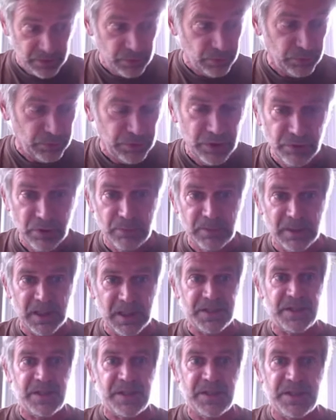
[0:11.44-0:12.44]
called
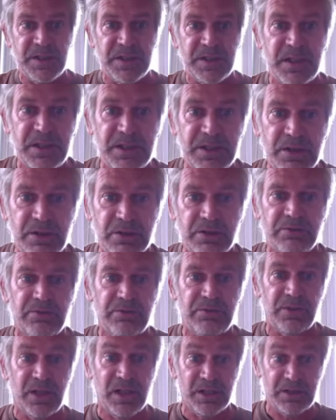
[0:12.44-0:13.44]
neuroplasticity, so the
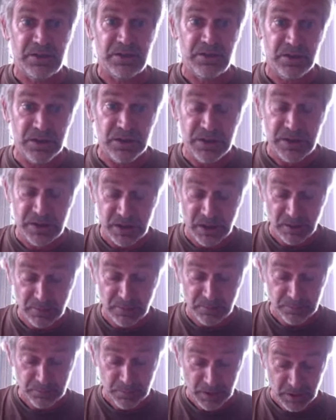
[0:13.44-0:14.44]
fact that
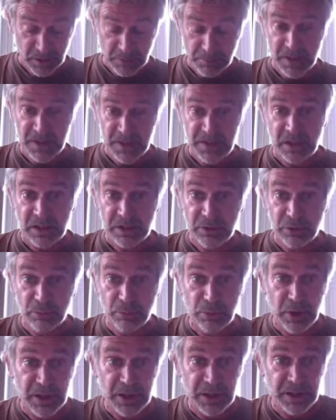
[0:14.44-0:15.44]
basically your
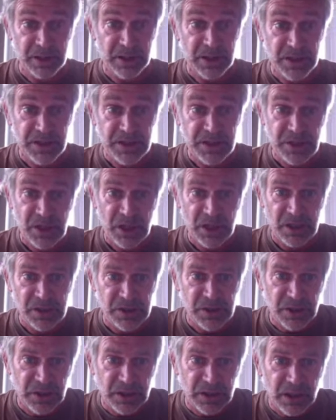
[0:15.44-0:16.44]
brain is
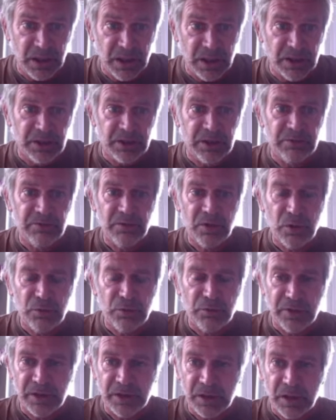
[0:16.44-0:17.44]
changing and
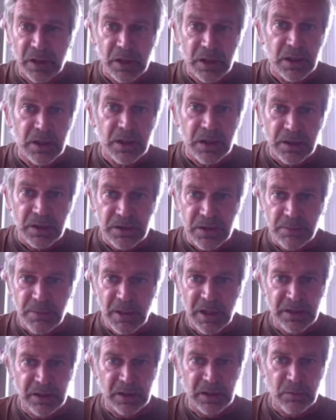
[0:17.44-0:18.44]
evolving
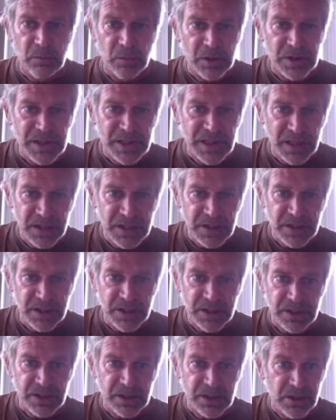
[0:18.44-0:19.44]
depending on what
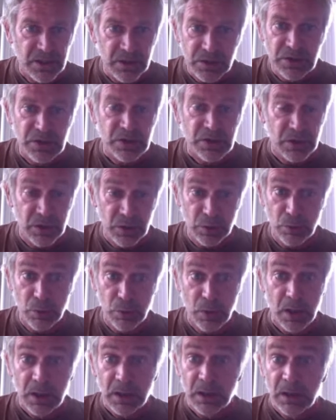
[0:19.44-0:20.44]
senses
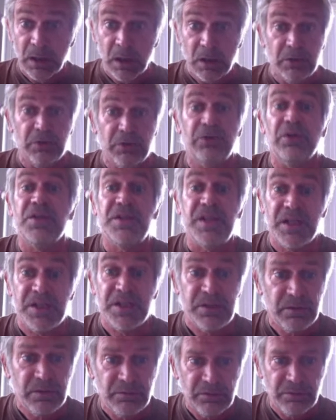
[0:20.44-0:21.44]
the
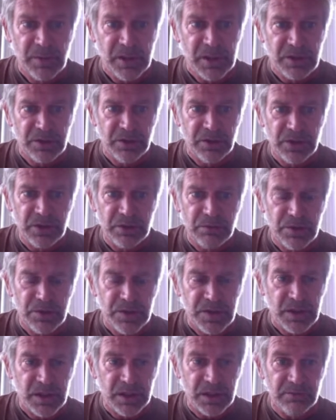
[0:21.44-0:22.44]
sensory information that you
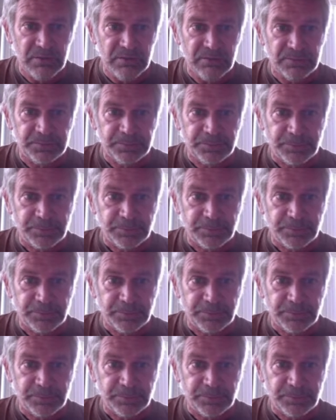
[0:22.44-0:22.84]
receive.